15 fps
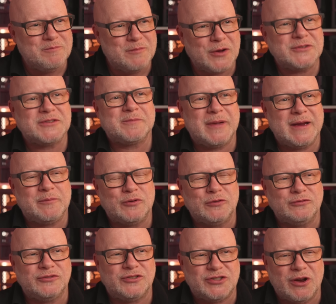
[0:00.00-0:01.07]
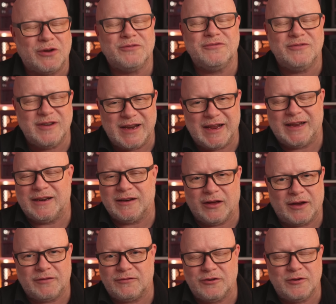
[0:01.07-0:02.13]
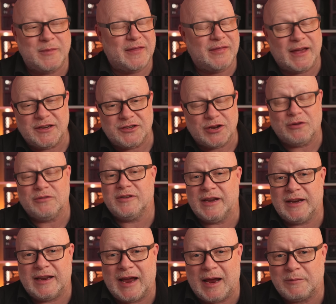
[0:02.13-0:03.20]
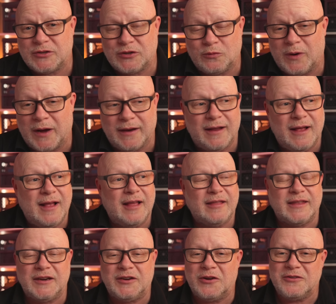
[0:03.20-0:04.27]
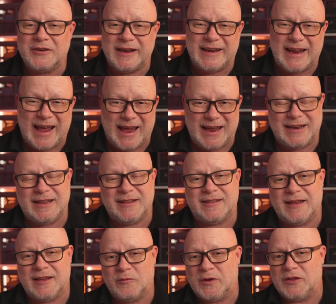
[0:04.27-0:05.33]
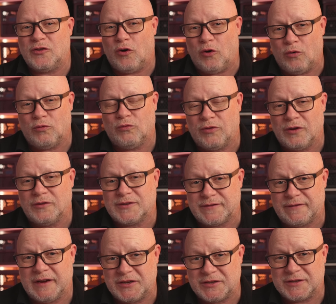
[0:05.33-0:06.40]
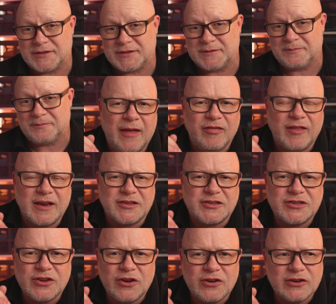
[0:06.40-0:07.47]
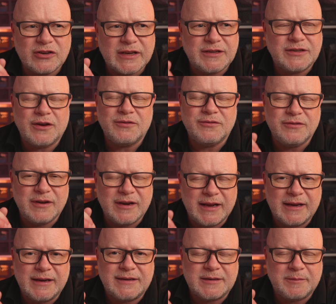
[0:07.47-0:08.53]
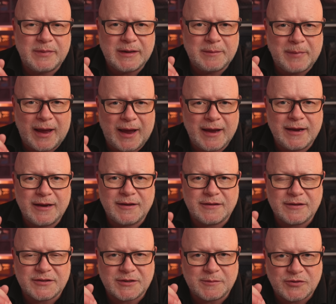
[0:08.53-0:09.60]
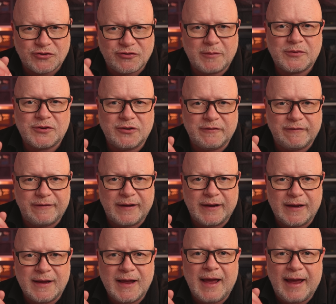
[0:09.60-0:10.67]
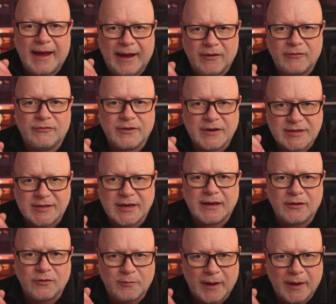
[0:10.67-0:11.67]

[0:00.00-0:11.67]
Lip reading: Most people don't need Lightroom and they don't need Capture One. They don't need anything with all those features. And they certainly don't need to be paying the subscription fee every single